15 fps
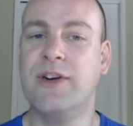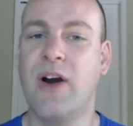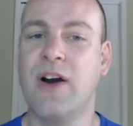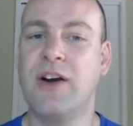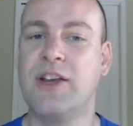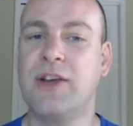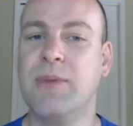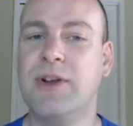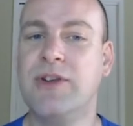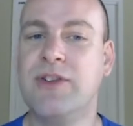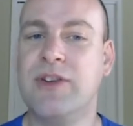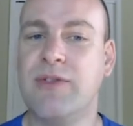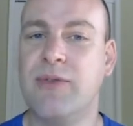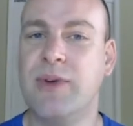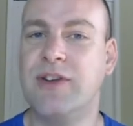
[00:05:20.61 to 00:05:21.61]
argument
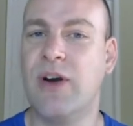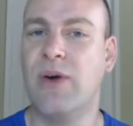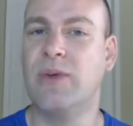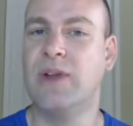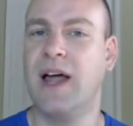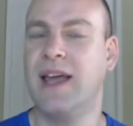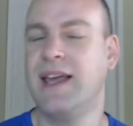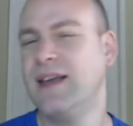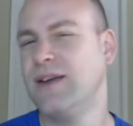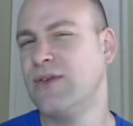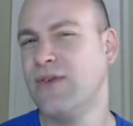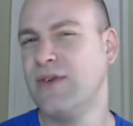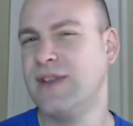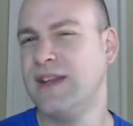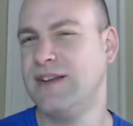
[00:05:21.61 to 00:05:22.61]
if we don't like it,
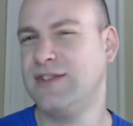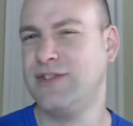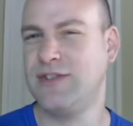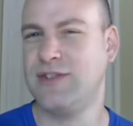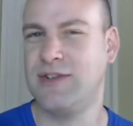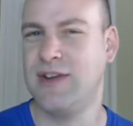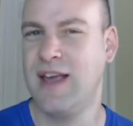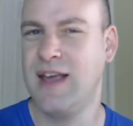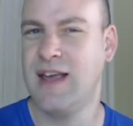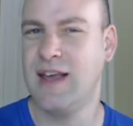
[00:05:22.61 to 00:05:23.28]
or at least just